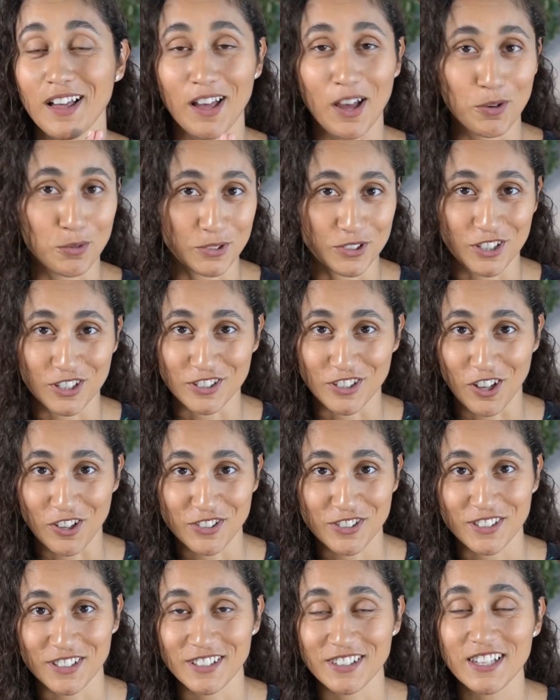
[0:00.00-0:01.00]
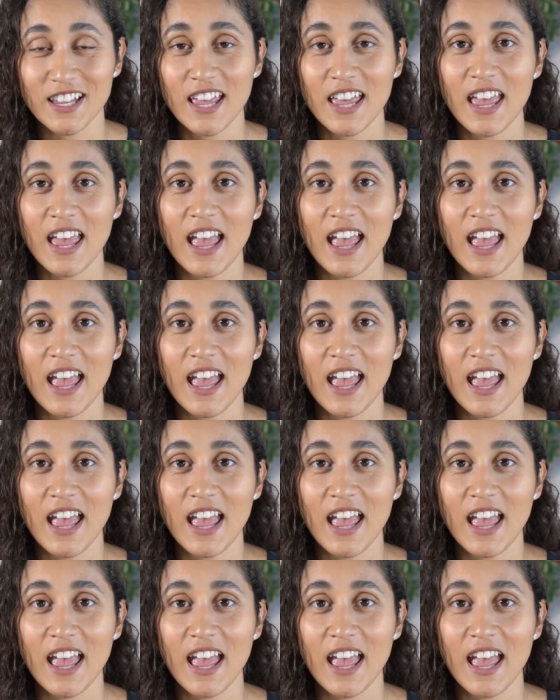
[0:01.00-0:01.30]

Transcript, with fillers: I was exhausted.